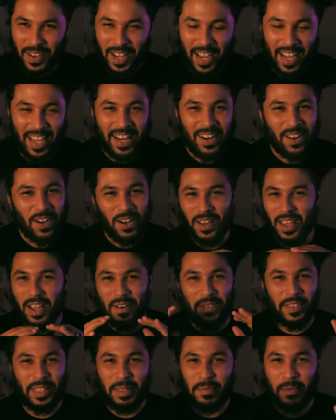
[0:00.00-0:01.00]
I ate
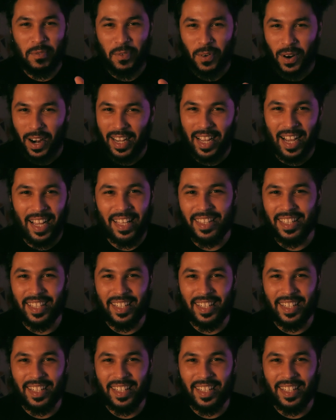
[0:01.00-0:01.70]
everything before I got